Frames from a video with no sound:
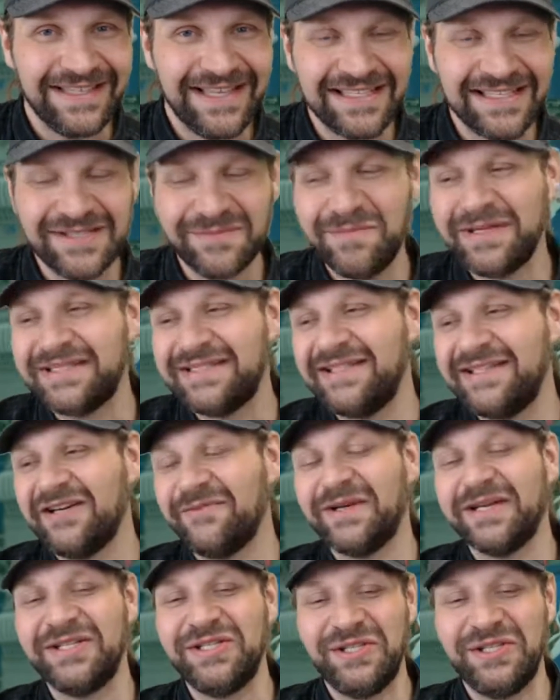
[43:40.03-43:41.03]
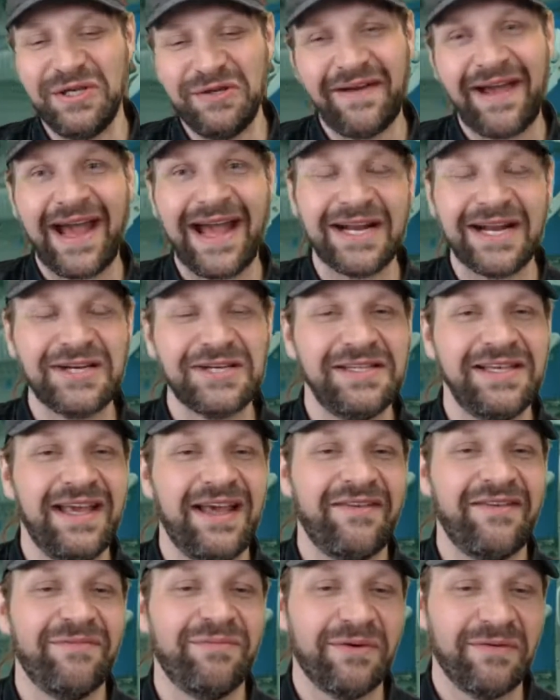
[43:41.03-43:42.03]
That's a big deal because you actually
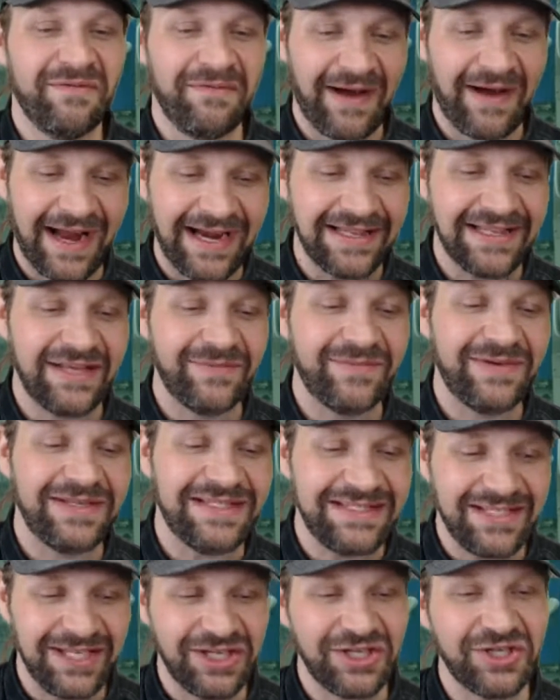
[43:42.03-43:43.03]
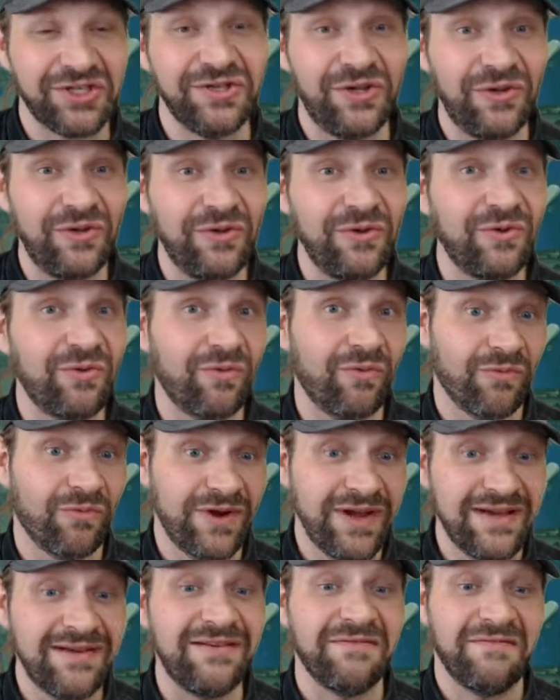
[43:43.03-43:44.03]
have provided them additional
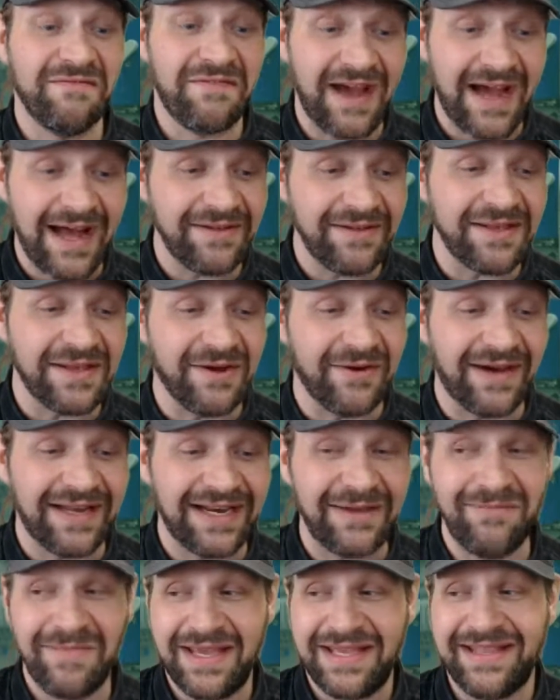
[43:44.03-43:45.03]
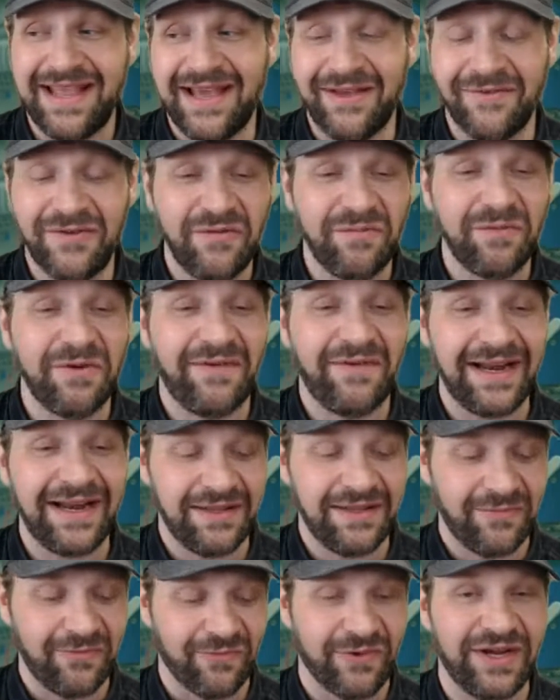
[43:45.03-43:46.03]
real value. And I mean that. You
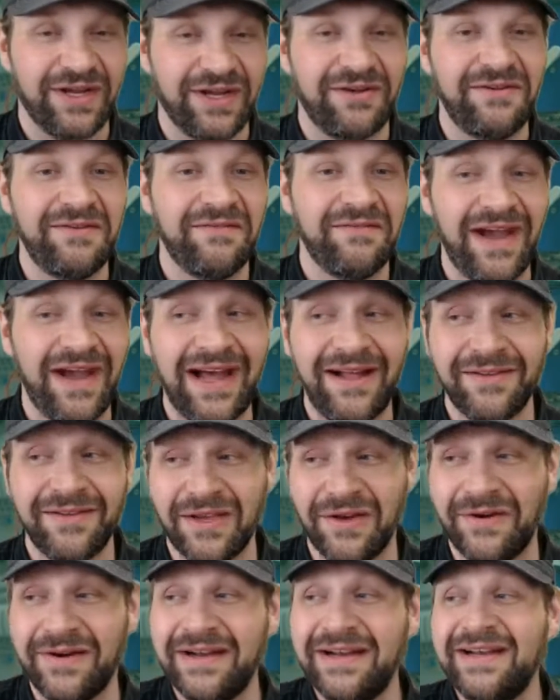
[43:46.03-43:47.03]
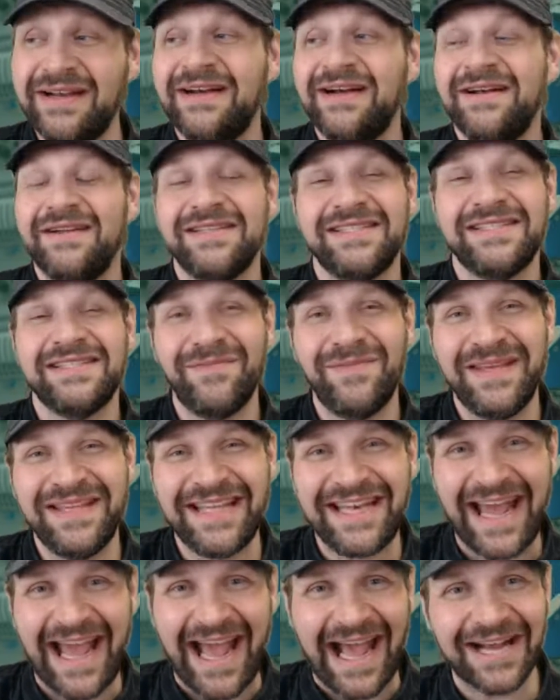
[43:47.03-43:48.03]
provide them real value. Something
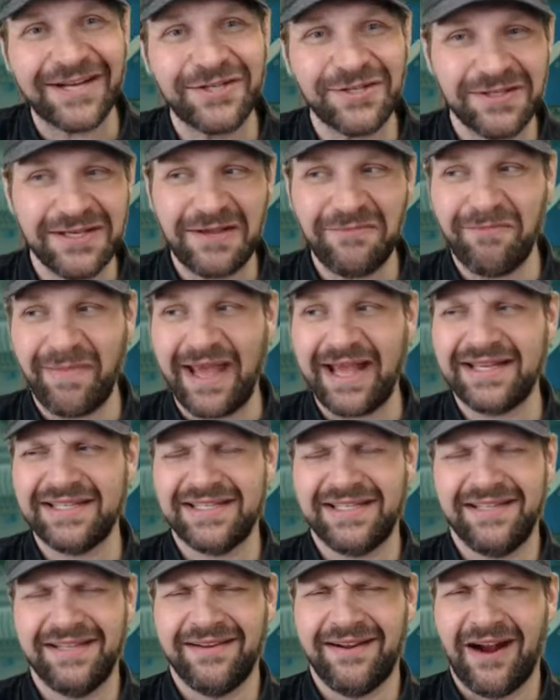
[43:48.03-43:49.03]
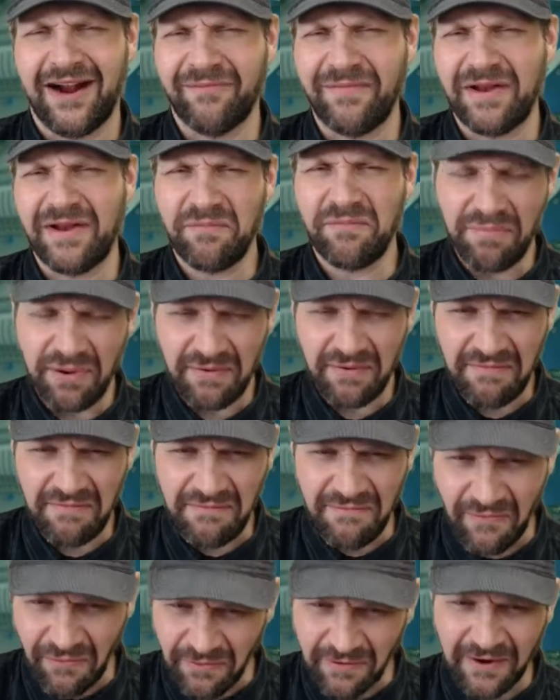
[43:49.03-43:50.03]
that actually makes the garment
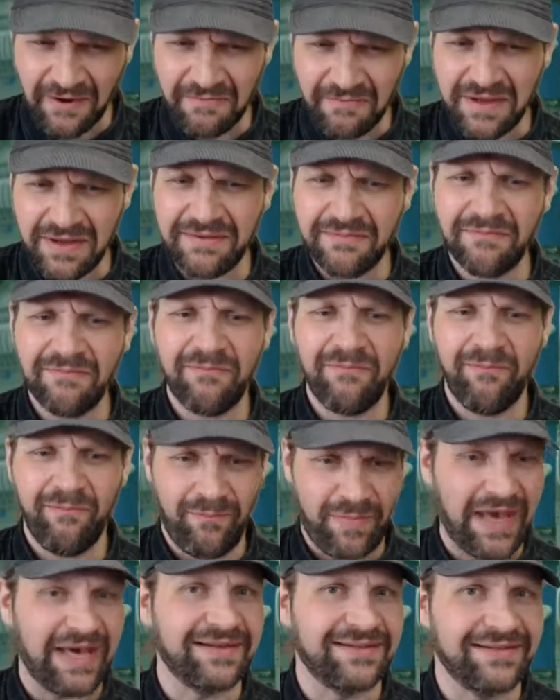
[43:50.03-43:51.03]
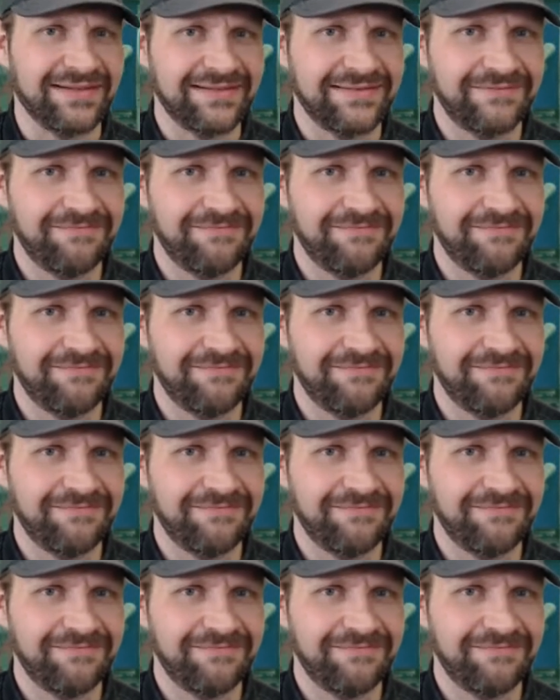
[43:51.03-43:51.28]
perform better.